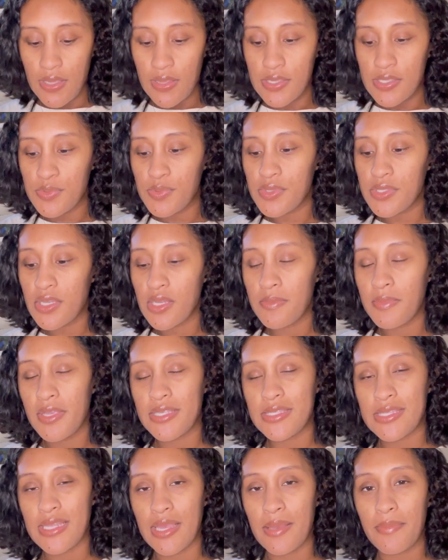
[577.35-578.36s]
This one's gonna be a
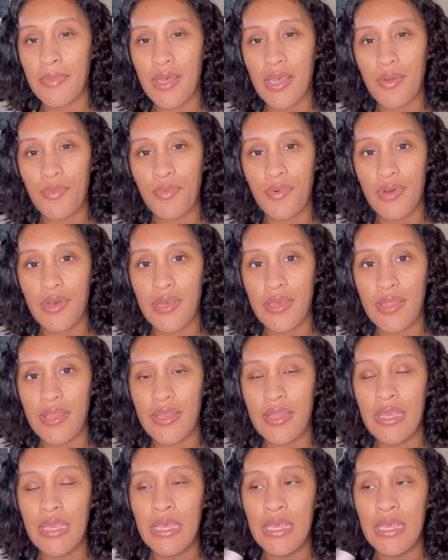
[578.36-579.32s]
standby one